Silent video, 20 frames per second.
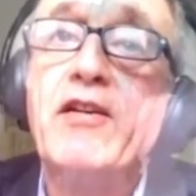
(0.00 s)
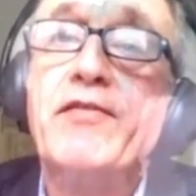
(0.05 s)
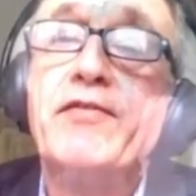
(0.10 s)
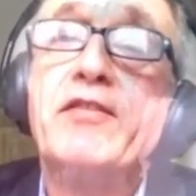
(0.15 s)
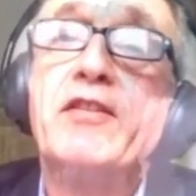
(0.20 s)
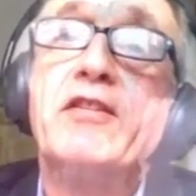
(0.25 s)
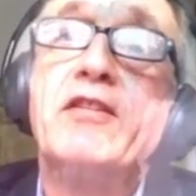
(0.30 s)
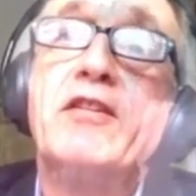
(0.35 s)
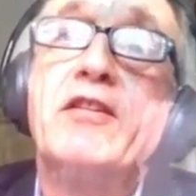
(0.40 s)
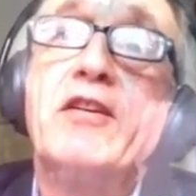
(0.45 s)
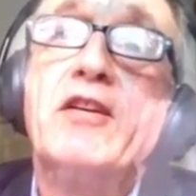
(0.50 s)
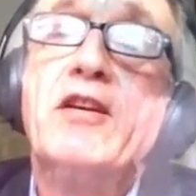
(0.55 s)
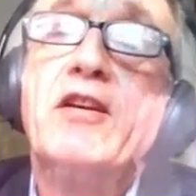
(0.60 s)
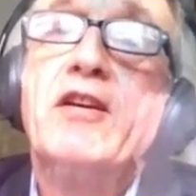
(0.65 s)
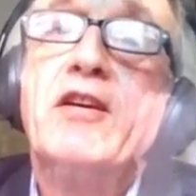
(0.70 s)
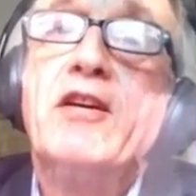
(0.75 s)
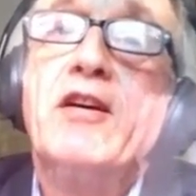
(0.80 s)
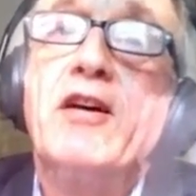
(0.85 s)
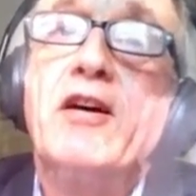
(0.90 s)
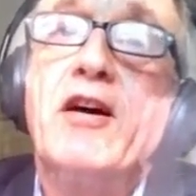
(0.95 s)
of
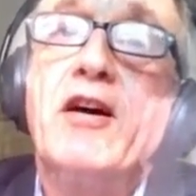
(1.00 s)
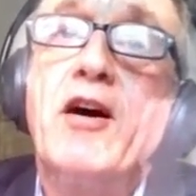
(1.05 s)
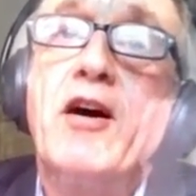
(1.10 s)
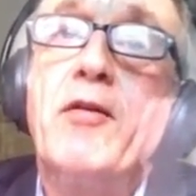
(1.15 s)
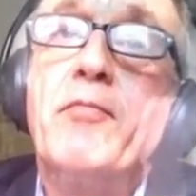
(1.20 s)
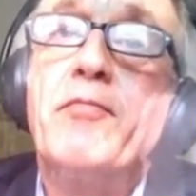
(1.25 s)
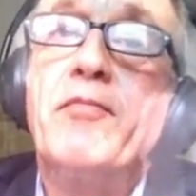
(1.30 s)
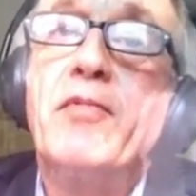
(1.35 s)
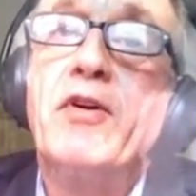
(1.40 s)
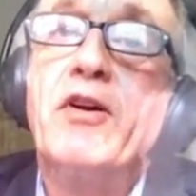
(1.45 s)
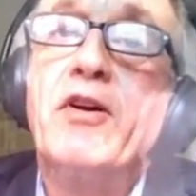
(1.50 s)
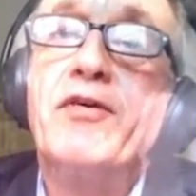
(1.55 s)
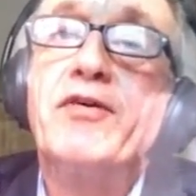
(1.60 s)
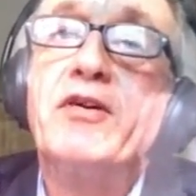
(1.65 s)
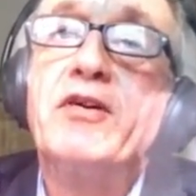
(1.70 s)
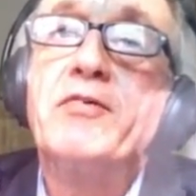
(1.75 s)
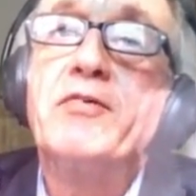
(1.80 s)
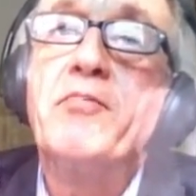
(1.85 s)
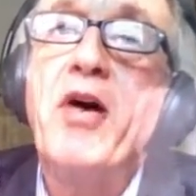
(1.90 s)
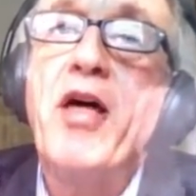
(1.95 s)

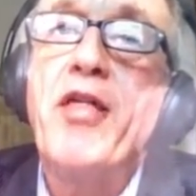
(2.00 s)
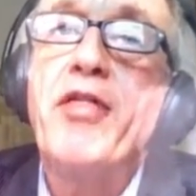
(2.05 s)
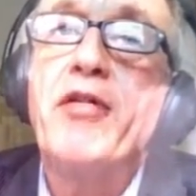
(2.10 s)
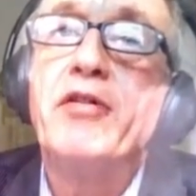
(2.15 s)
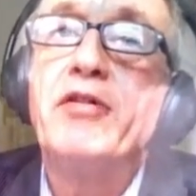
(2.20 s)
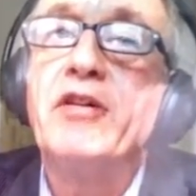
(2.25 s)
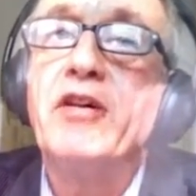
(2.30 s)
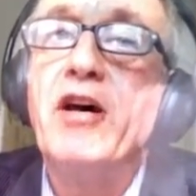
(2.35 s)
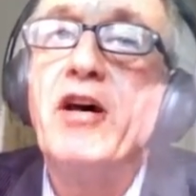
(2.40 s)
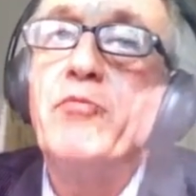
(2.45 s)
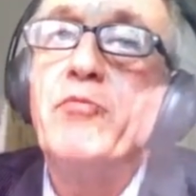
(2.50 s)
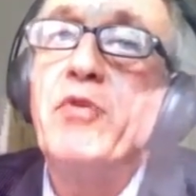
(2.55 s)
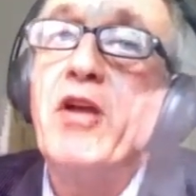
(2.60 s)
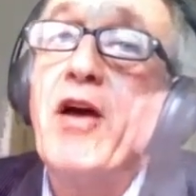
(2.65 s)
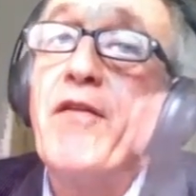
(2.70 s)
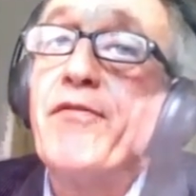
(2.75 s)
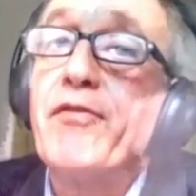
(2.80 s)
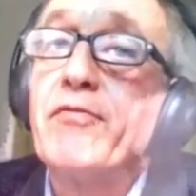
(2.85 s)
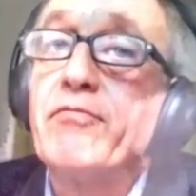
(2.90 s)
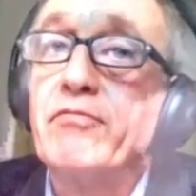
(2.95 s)
this method? And we
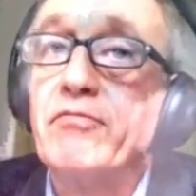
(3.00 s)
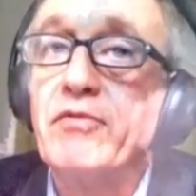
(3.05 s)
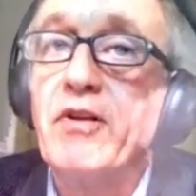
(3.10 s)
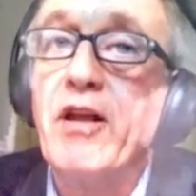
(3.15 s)
have